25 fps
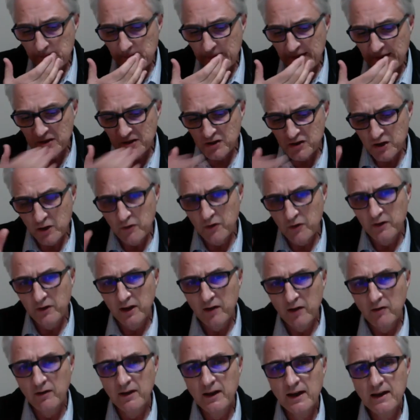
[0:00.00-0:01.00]
so that
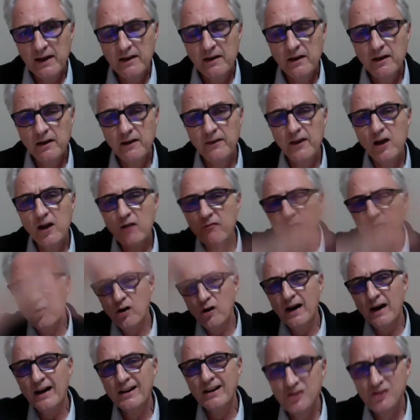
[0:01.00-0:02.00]
again, the
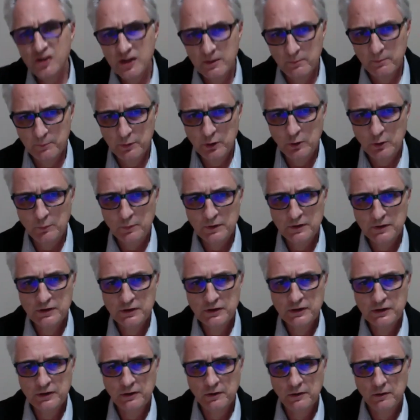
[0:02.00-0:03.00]
overarching
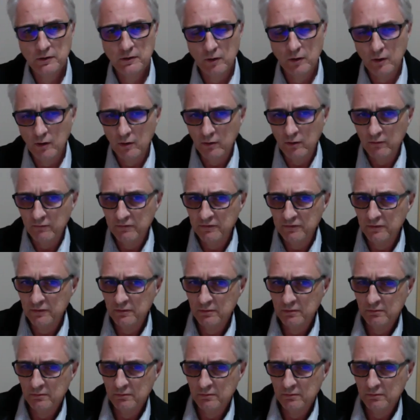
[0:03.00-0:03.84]
purpose of